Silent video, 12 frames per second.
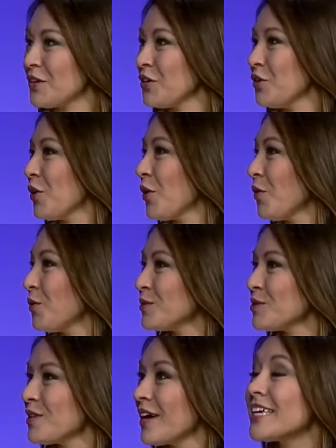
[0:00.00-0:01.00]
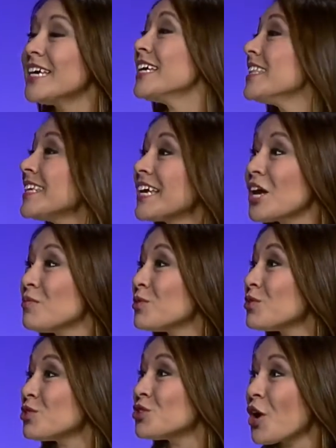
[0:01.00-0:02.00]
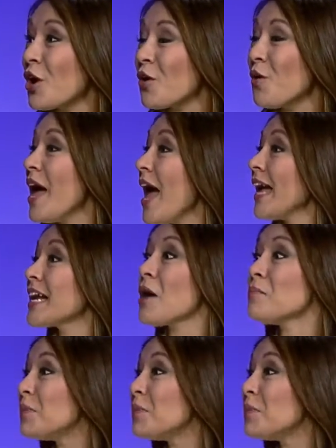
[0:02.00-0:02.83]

you know, a kid that came to the show and got